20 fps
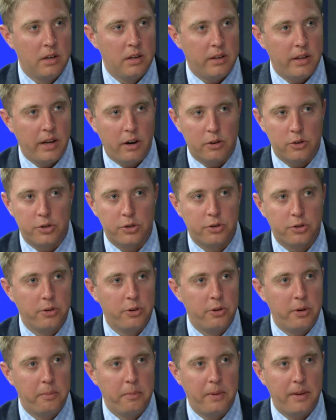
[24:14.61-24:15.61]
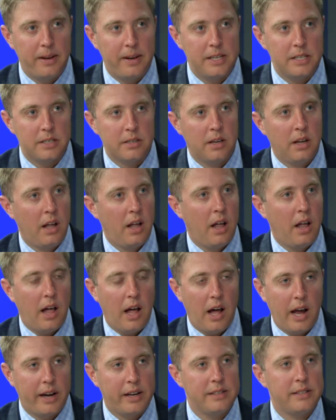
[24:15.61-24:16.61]
They are screwed in place.
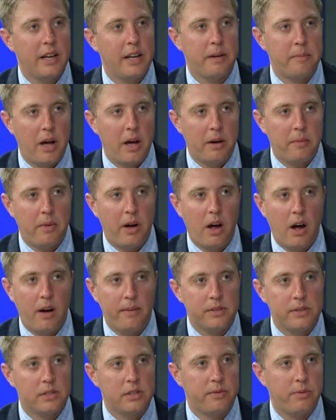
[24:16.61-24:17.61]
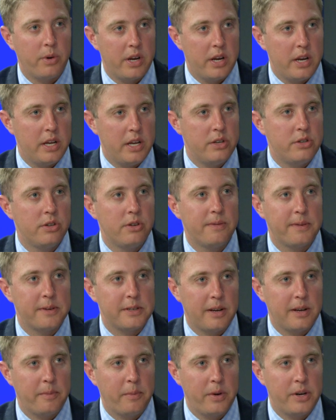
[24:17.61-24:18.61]
I can take them out at my office if we need to for
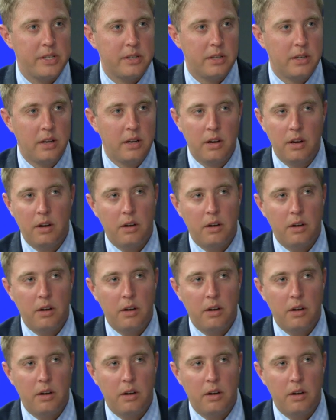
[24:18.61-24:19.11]
some reason,